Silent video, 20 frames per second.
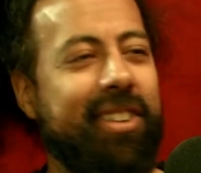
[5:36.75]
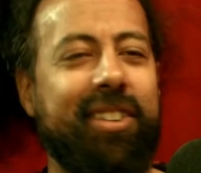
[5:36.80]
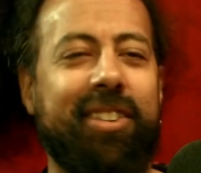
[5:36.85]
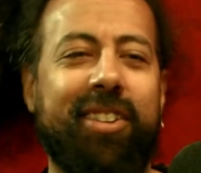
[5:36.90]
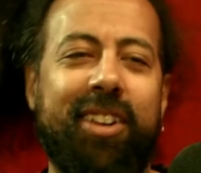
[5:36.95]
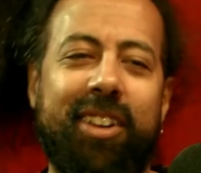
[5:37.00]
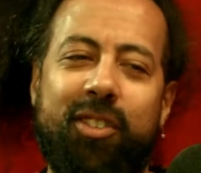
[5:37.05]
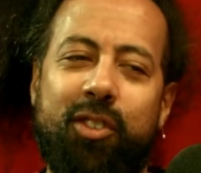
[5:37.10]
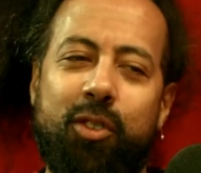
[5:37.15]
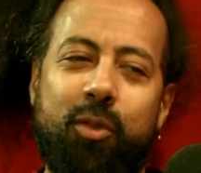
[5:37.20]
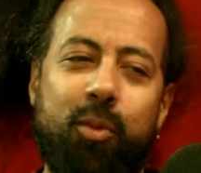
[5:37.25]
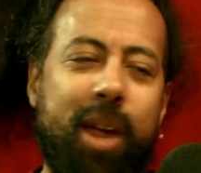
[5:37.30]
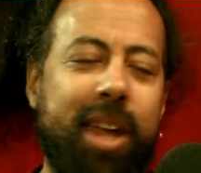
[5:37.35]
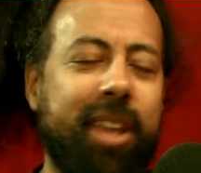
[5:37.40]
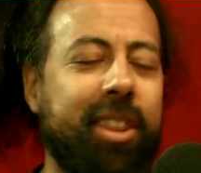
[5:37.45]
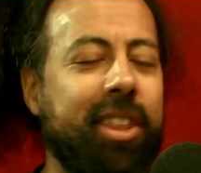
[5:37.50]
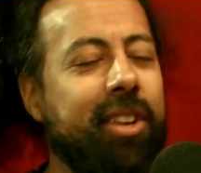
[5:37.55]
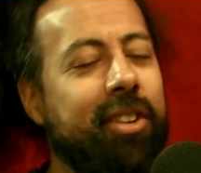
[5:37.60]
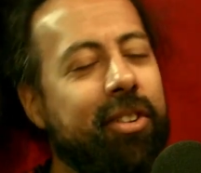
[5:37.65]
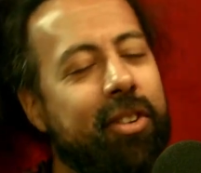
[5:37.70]
It's like
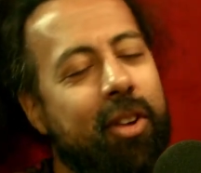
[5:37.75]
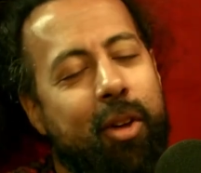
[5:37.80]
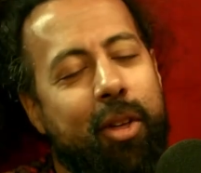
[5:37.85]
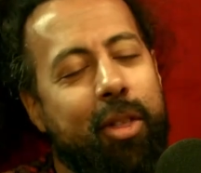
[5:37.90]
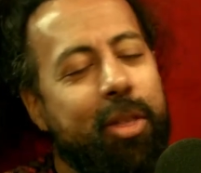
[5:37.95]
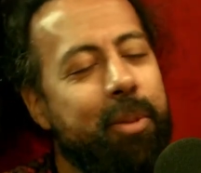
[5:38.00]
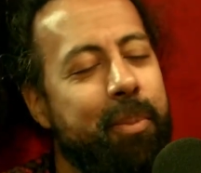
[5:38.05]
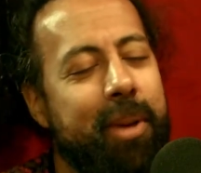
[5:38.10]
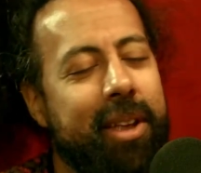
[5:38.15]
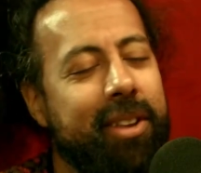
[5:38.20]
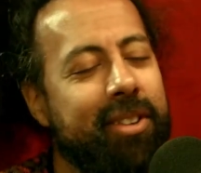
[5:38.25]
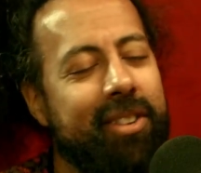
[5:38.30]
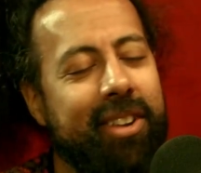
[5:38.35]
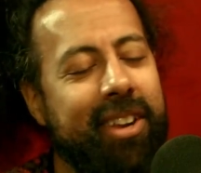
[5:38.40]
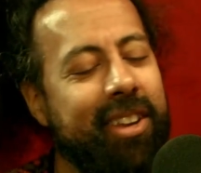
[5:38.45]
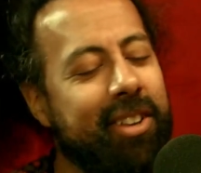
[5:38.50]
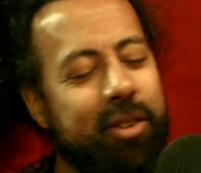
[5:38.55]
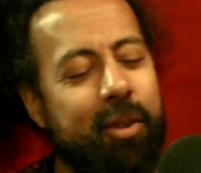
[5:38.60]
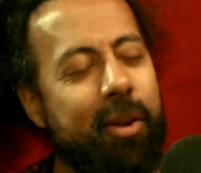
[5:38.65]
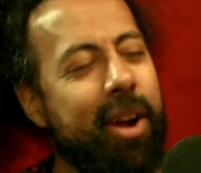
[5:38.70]
strengthens all the muscle.
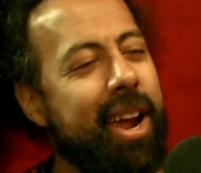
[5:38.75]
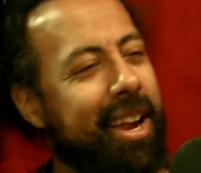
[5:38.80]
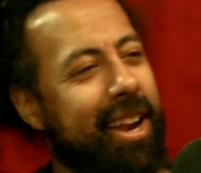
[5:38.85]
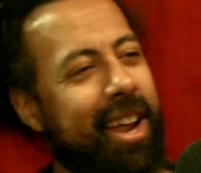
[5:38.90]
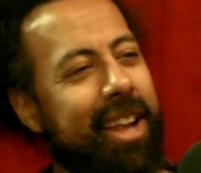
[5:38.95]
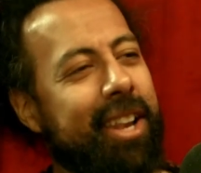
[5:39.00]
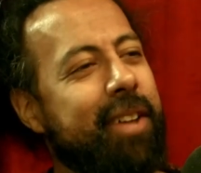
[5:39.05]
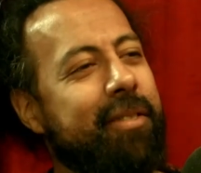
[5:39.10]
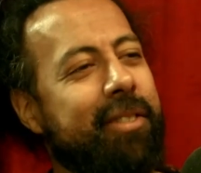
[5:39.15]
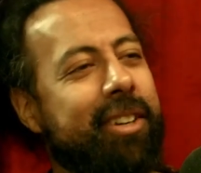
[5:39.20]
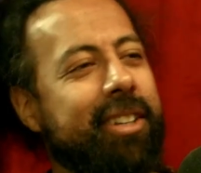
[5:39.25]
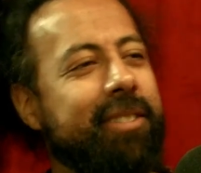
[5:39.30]
It's great. I love it.